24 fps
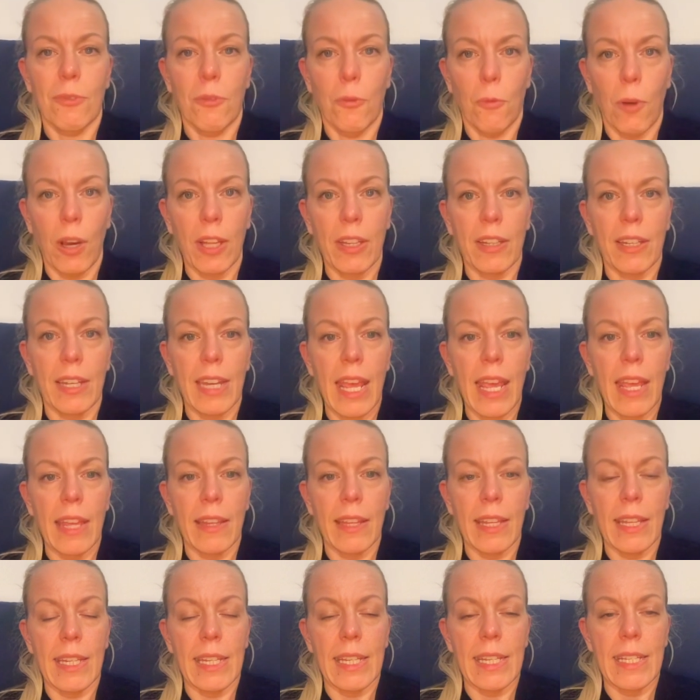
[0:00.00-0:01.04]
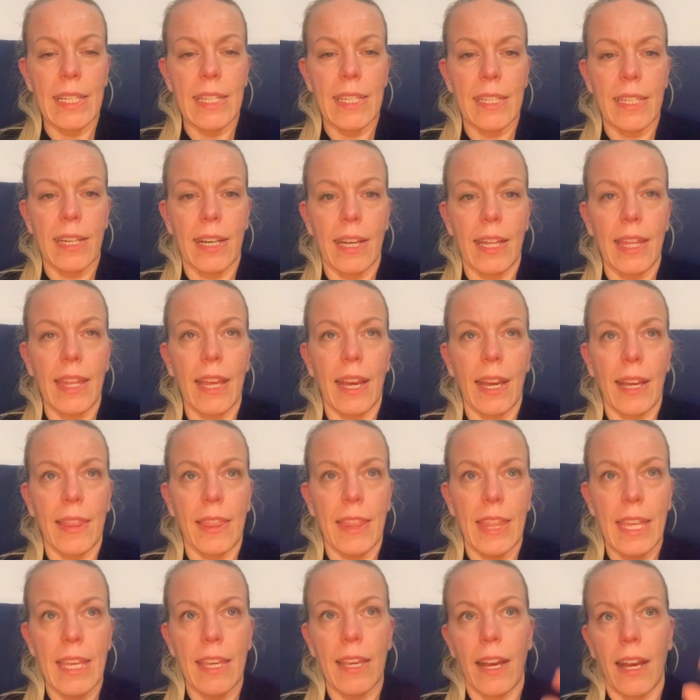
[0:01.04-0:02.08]
what date it is. I
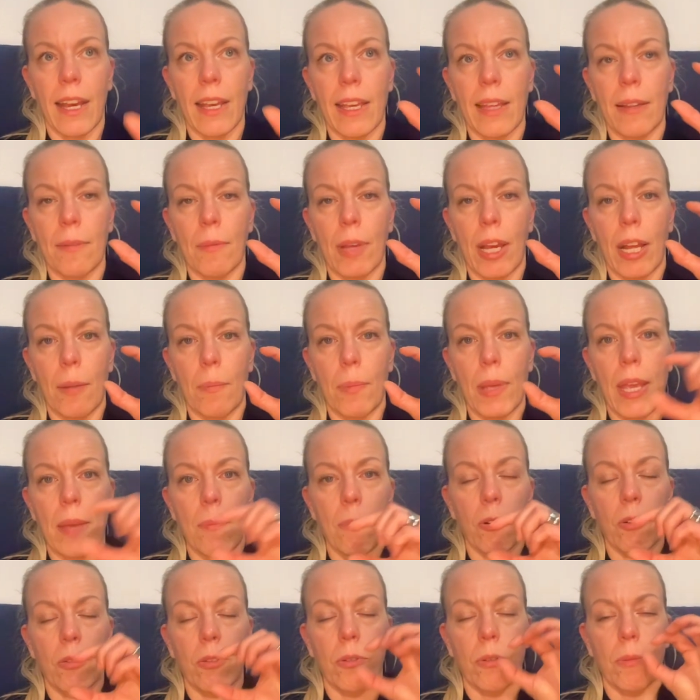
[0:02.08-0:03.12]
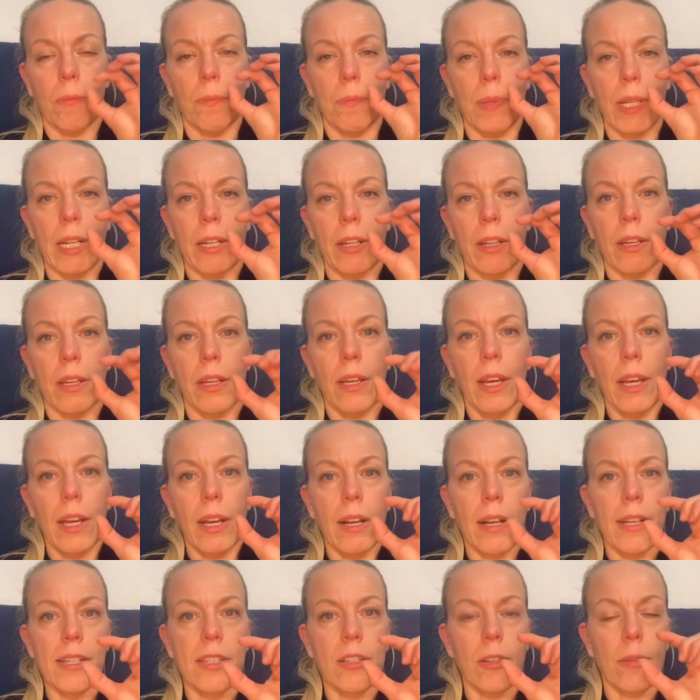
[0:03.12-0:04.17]
think I'll be able to build a
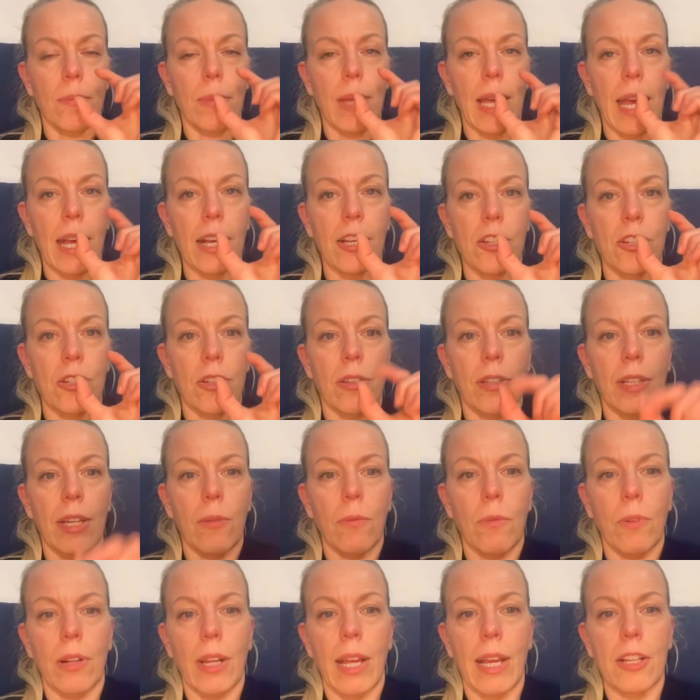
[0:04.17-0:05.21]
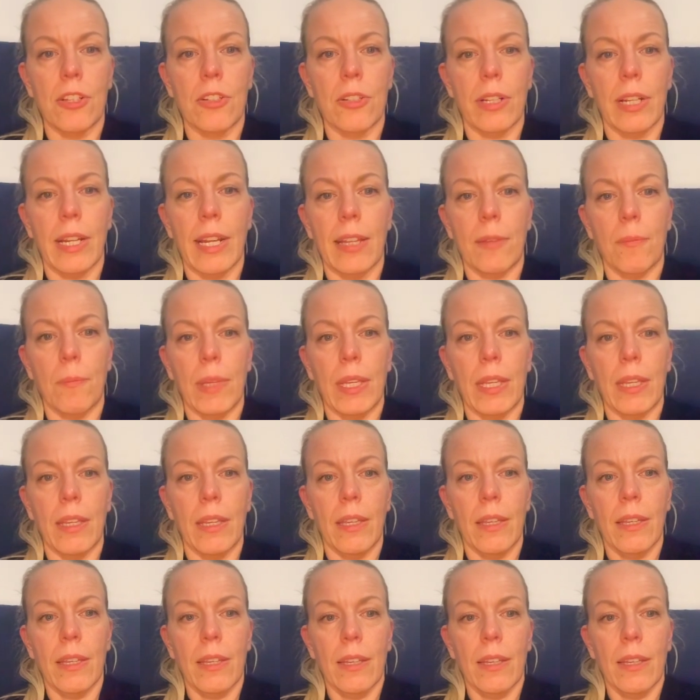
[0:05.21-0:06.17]
custom action that will actually let me